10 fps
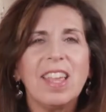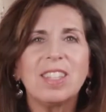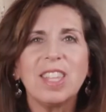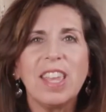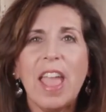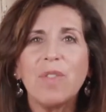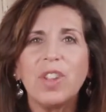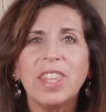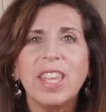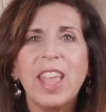It's the
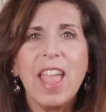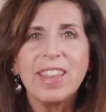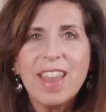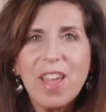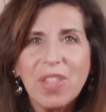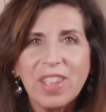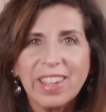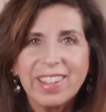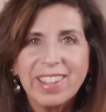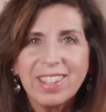everything and
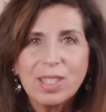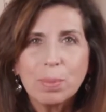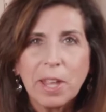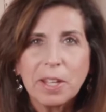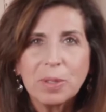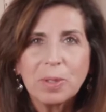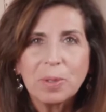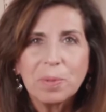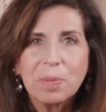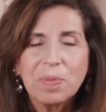nothing
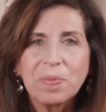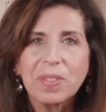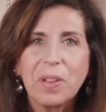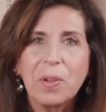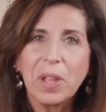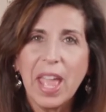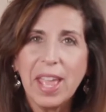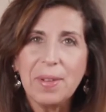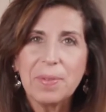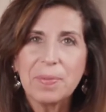space.
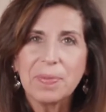Okay?